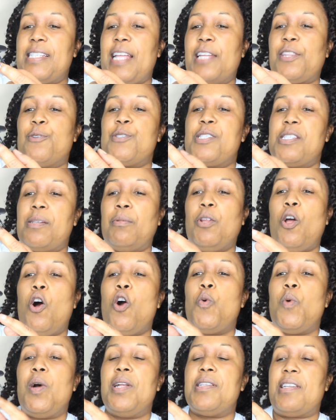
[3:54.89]
Like there's some
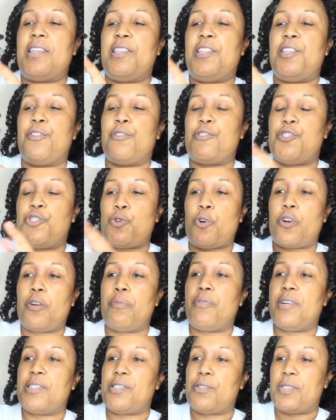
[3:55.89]
long ones and then there's shorter
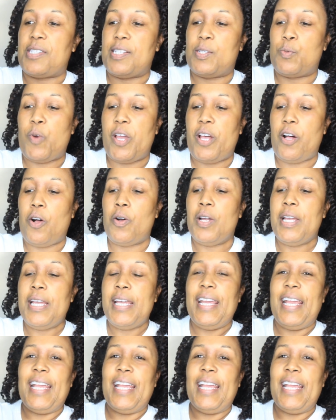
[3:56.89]
bristles as well.